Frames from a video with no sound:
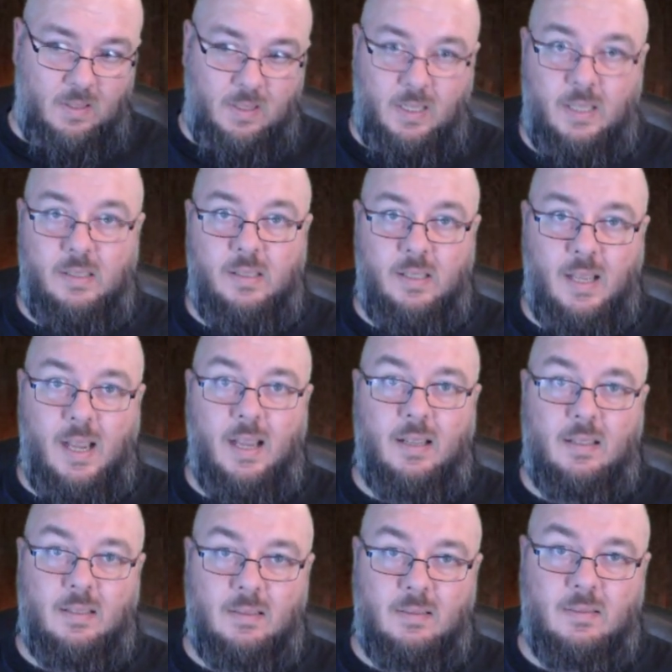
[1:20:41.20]
It's sad
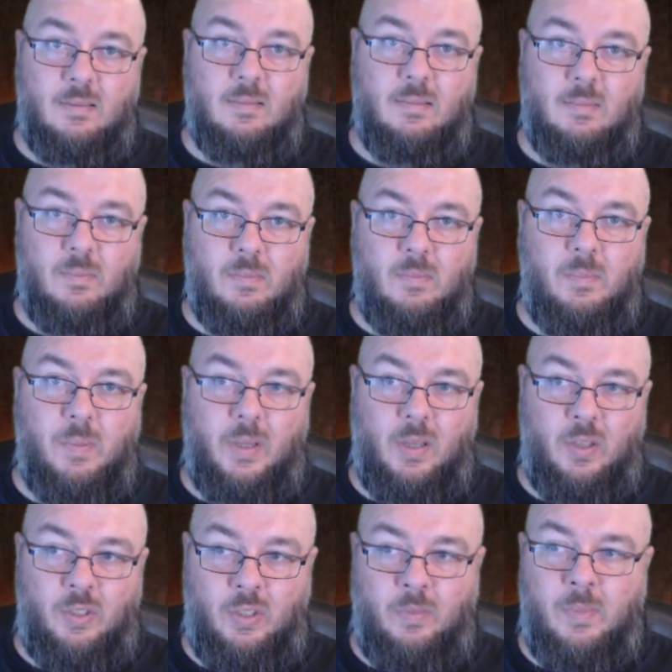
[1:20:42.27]

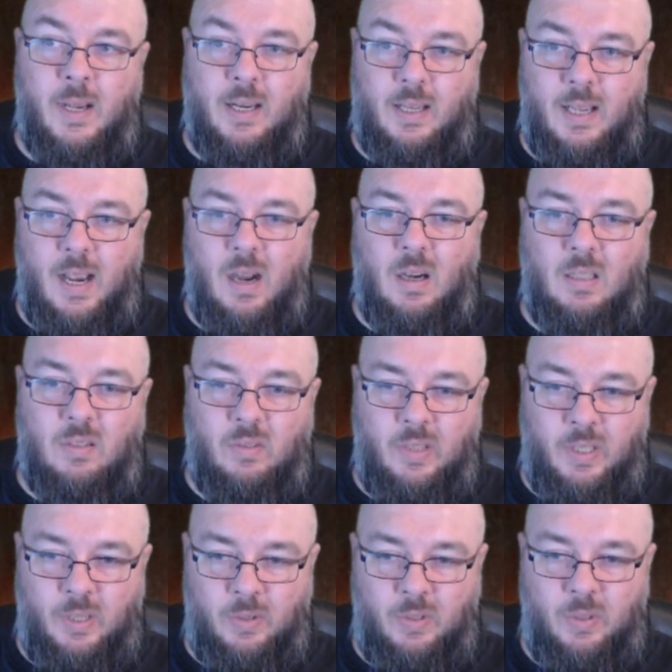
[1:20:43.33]
because you've made a character and
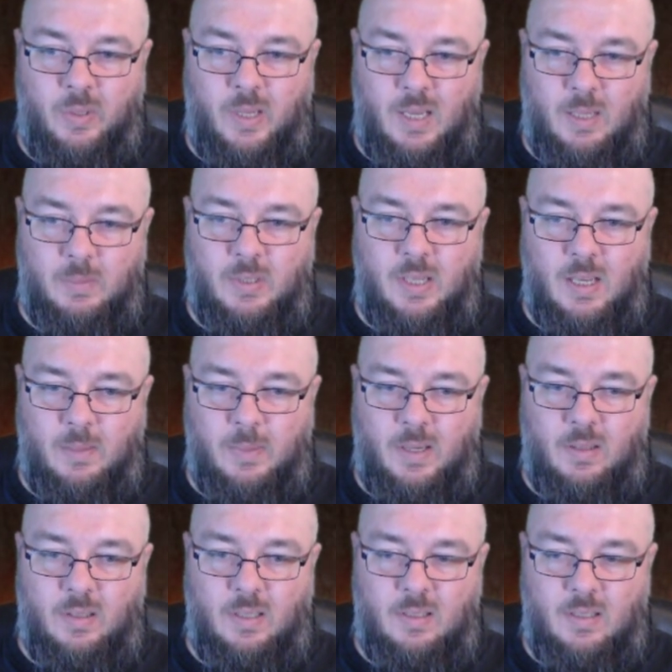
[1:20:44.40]
you do get upset
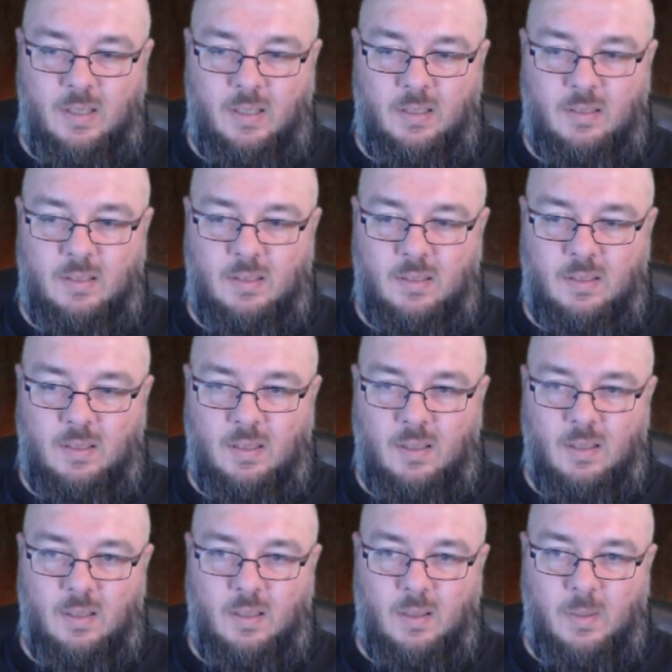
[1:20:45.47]
about these things.
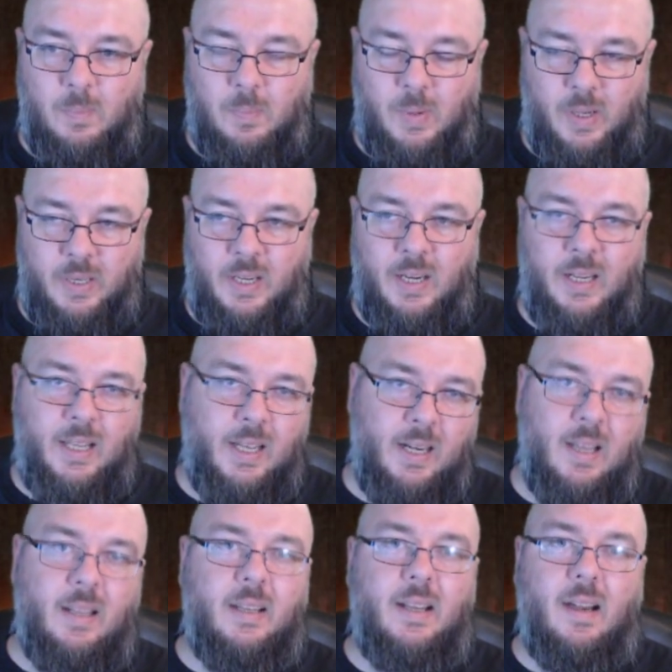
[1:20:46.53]
But you're going to get
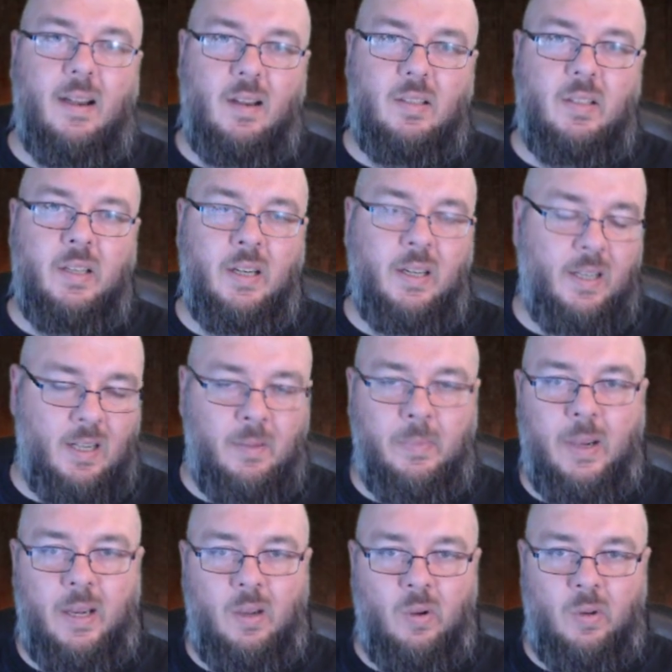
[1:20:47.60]
another character. You're going to come
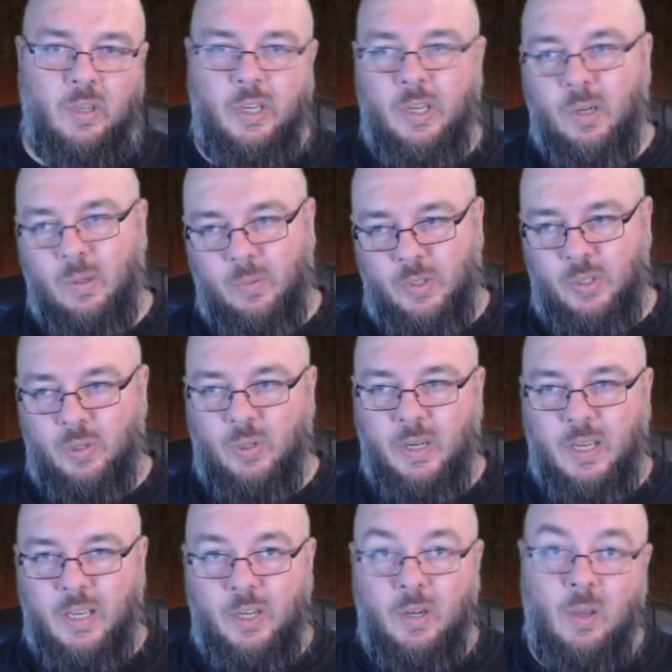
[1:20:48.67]
back on and you're going to enjoy
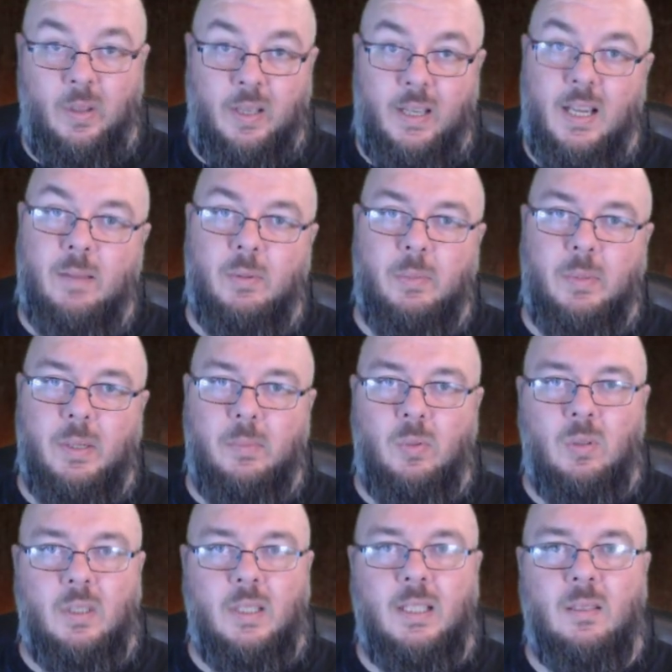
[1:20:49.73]
it. You know the game a bit
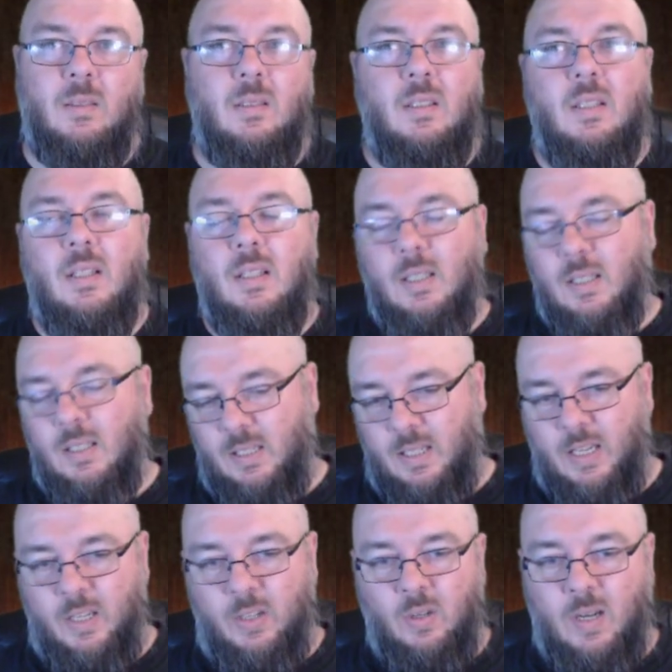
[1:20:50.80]
more now,
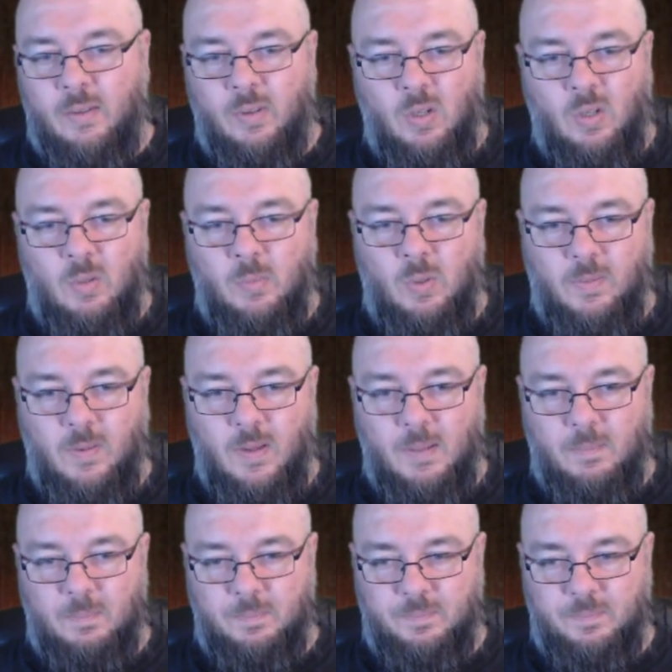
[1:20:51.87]
and you'll have a lot more fun.